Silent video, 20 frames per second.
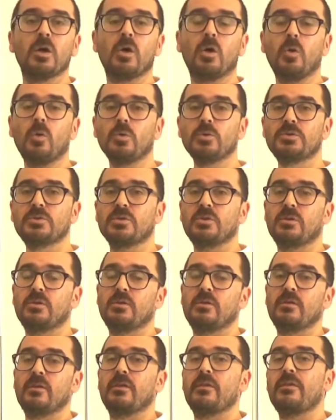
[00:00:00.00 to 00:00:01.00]

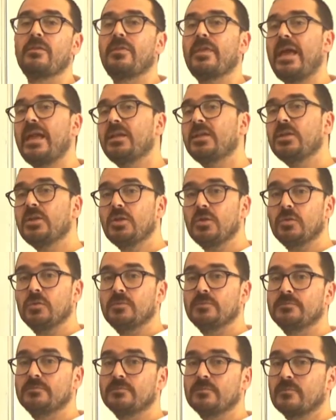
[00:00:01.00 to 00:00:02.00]
older than
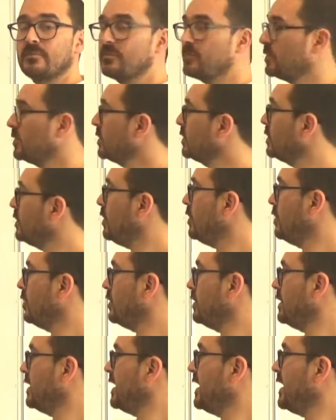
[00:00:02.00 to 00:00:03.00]
you, or